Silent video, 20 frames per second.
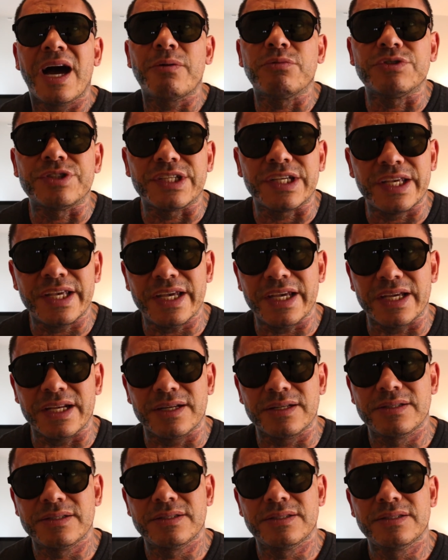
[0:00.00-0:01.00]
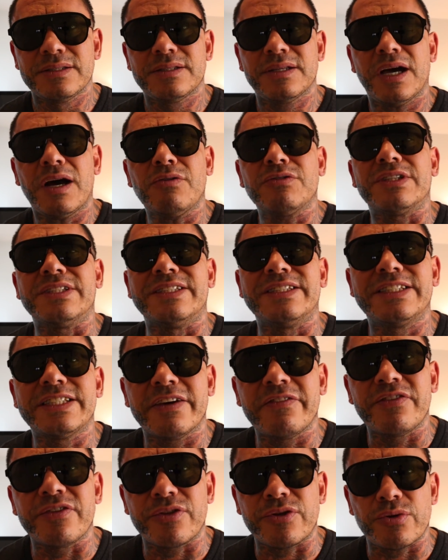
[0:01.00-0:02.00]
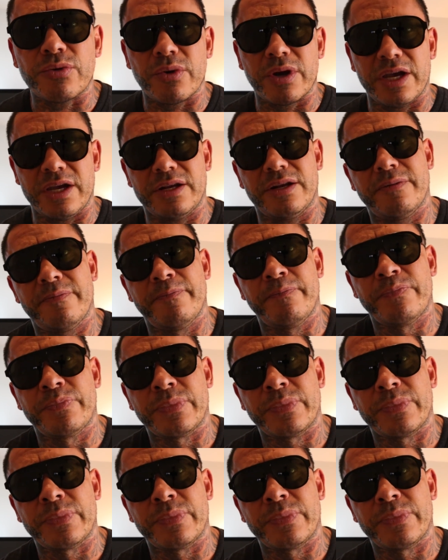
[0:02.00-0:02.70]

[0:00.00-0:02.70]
I was a kid. I was in 7th grade.